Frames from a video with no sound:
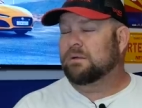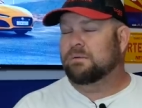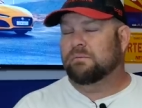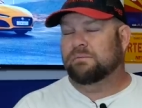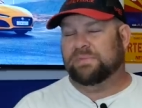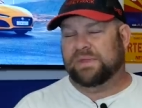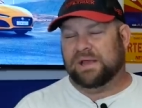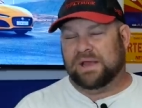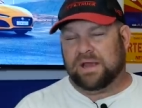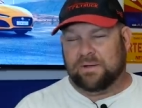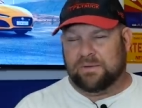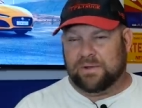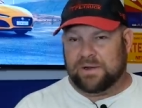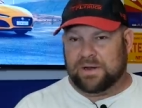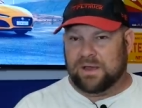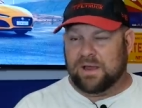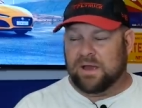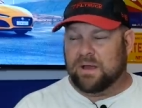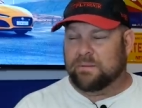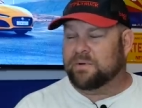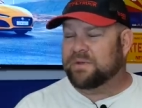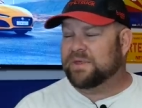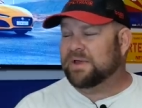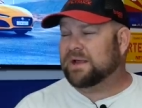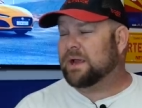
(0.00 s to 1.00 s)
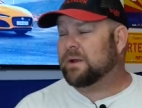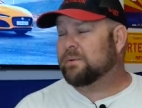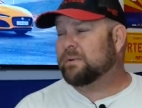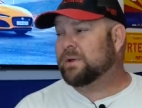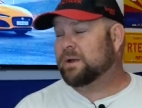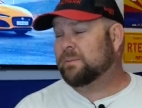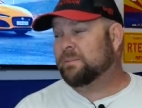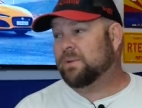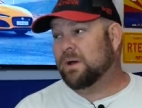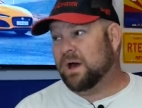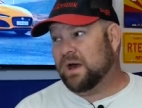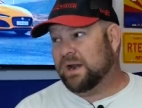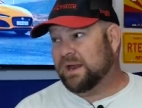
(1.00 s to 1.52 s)
They got rid of Hummer, they got
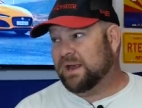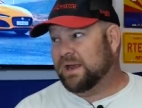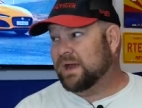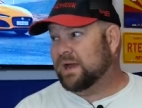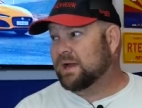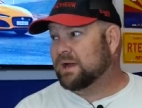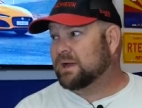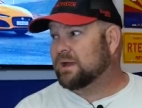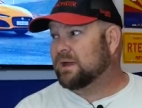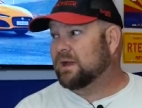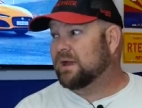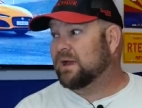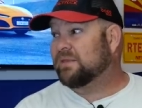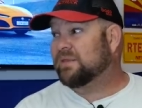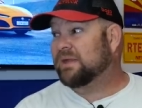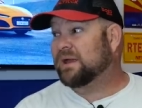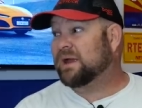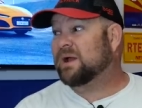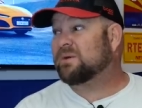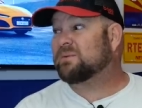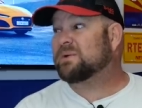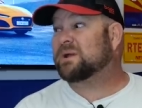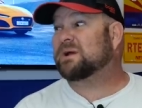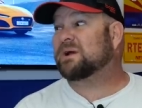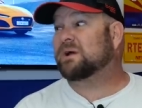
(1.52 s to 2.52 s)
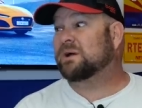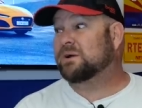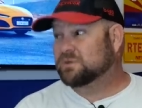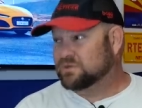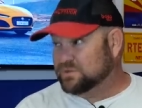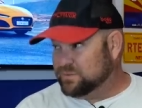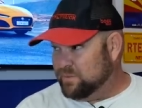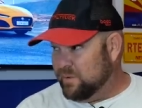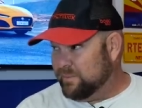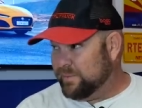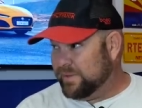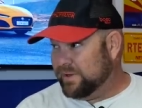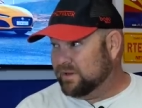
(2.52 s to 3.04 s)
rid of Pontiac, and they got rid of
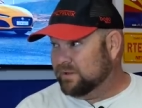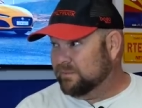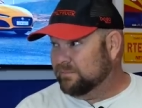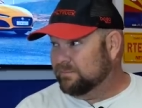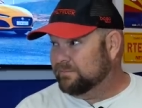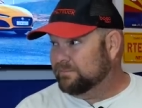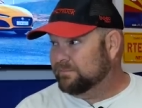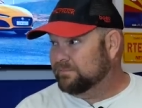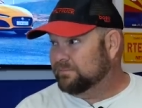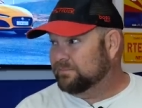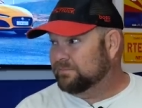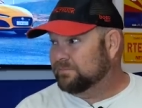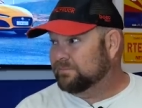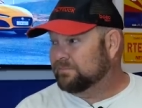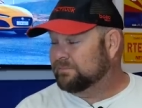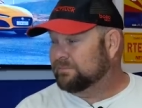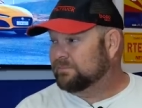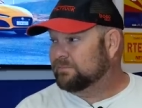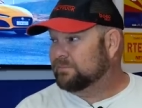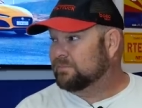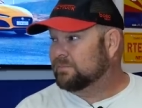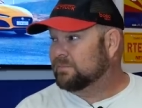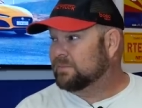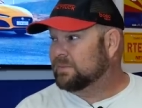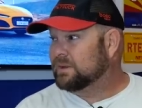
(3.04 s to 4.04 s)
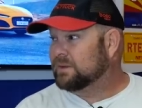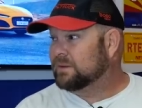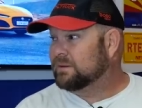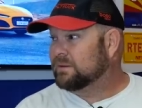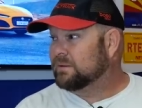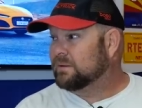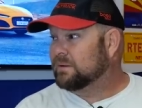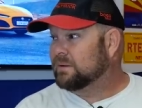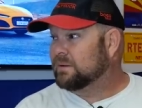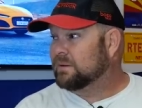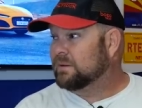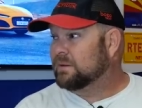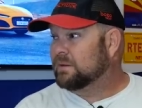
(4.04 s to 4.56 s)
Oldsmobile. Yeah, but they kept
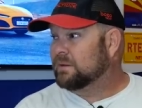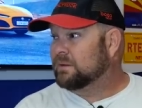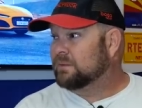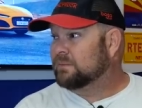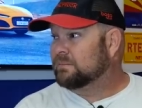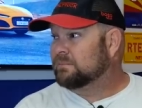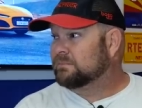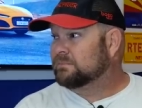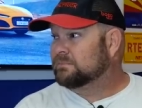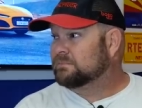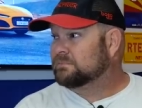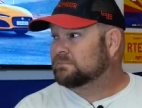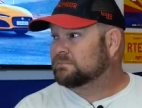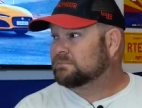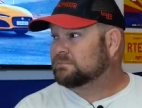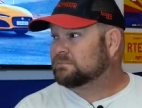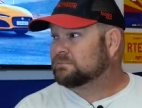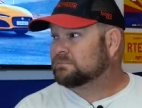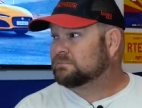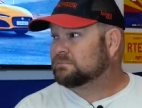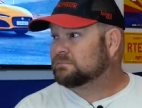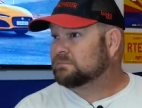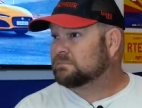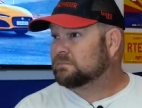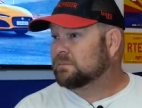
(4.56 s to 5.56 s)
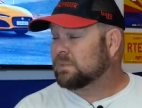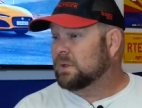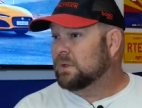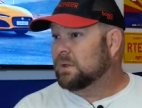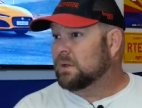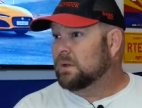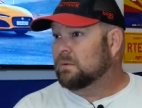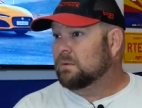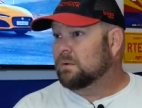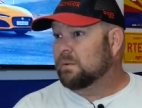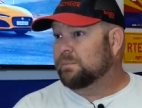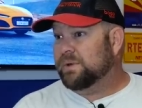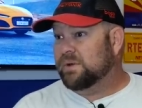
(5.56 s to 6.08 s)
Buick. And you know why they kept Buick?
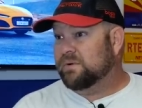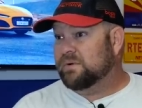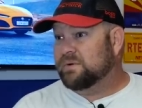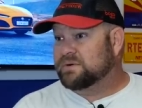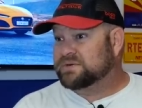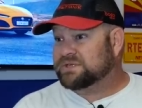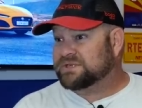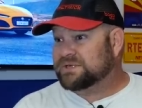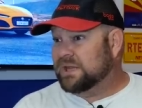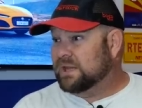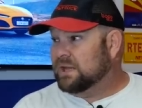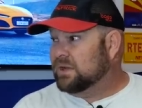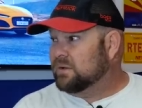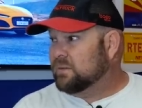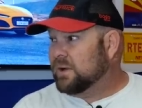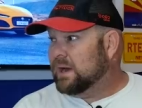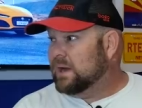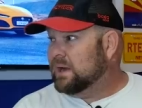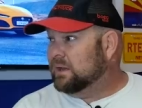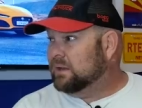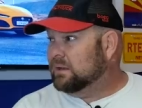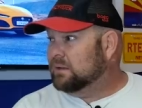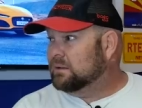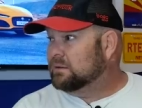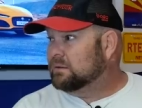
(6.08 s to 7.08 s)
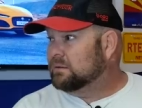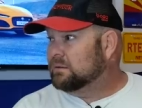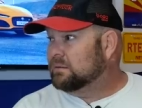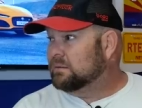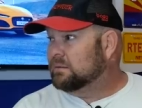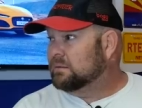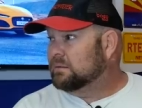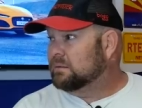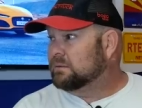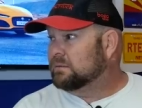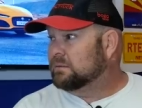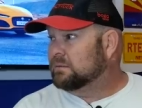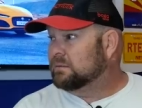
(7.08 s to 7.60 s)
Well, Buick was selling well.
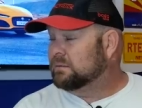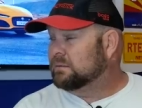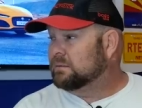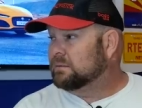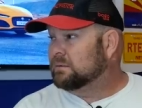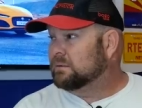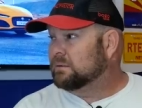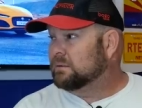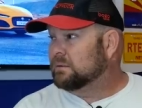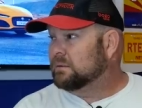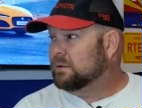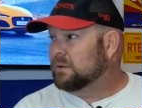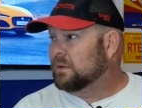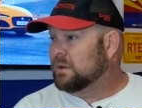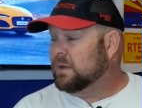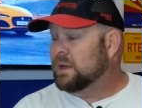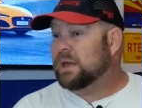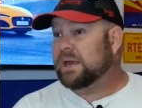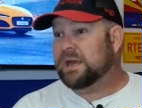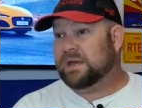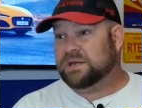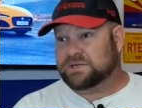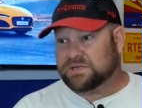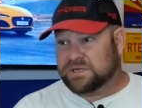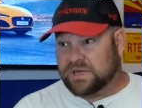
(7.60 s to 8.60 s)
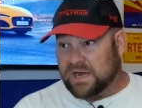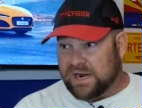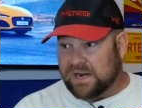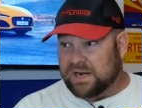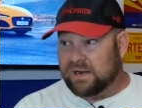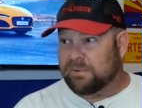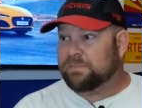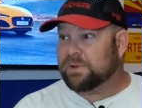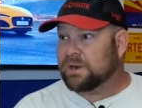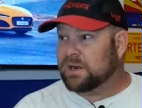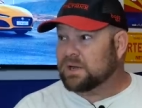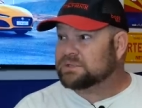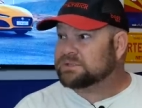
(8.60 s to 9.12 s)
In China in
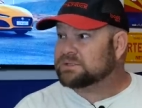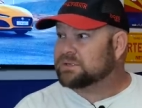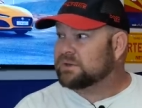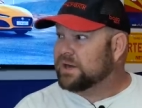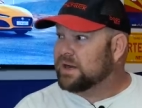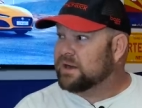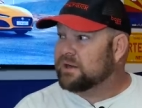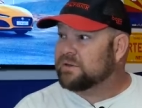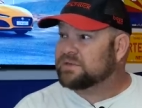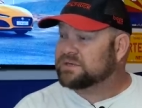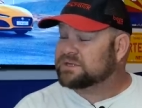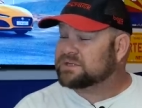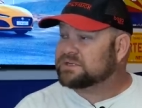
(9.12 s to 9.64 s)
China, but also here in the